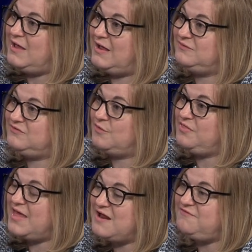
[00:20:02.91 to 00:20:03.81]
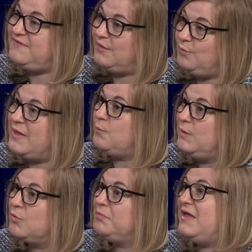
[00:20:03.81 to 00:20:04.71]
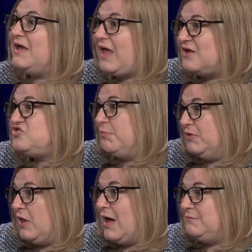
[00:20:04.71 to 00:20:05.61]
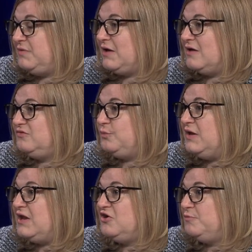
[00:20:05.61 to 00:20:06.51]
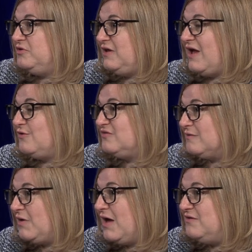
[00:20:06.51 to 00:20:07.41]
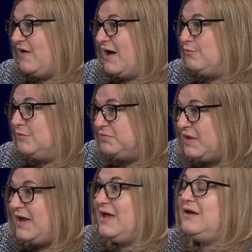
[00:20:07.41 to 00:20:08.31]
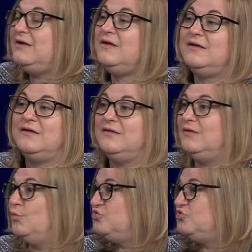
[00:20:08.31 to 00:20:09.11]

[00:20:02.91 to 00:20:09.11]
And so then I felt like we were playing catch up a lot because we needed to put together some kind of hybrid plan which